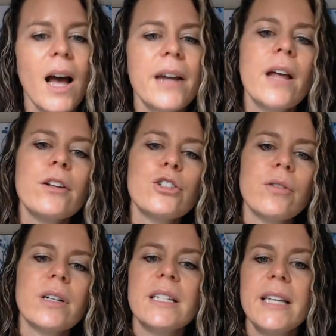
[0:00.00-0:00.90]
Another
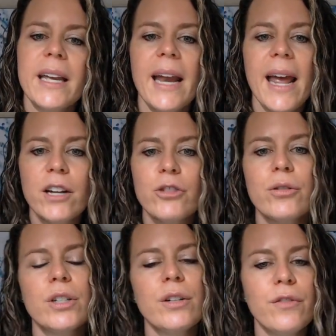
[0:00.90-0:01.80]
trick to get
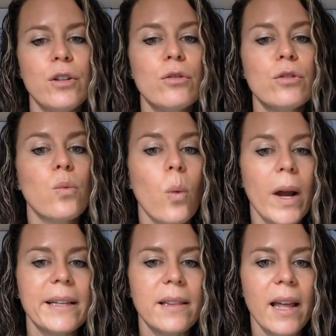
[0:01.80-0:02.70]
extra diffuse
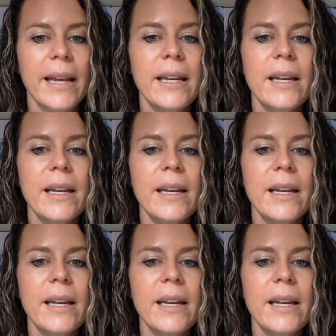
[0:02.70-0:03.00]
white light